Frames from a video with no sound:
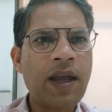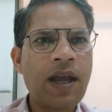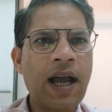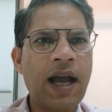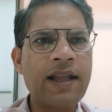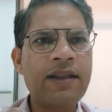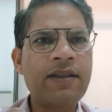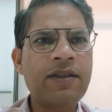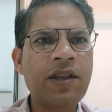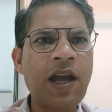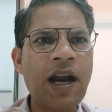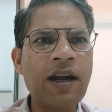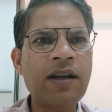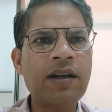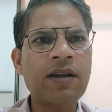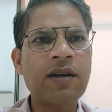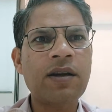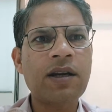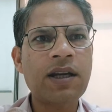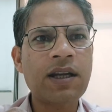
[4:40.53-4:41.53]
and that
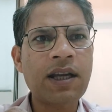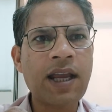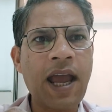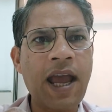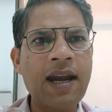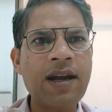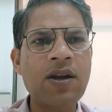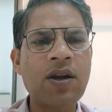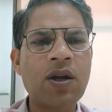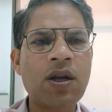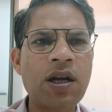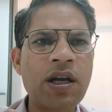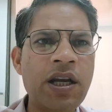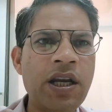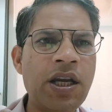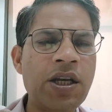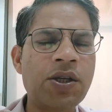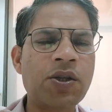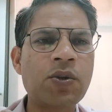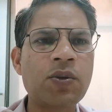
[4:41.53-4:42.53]
can
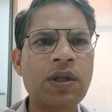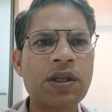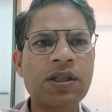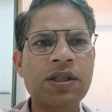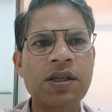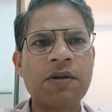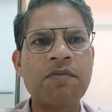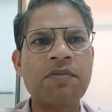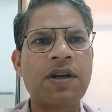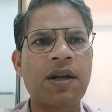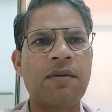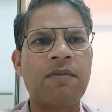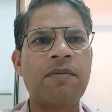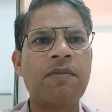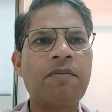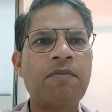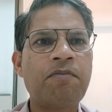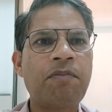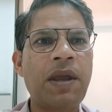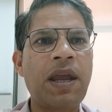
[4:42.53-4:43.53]
lead to the
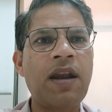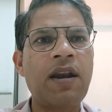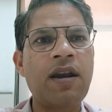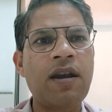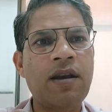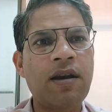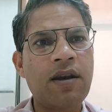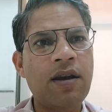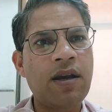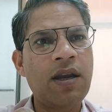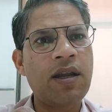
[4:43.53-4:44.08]
symptom pain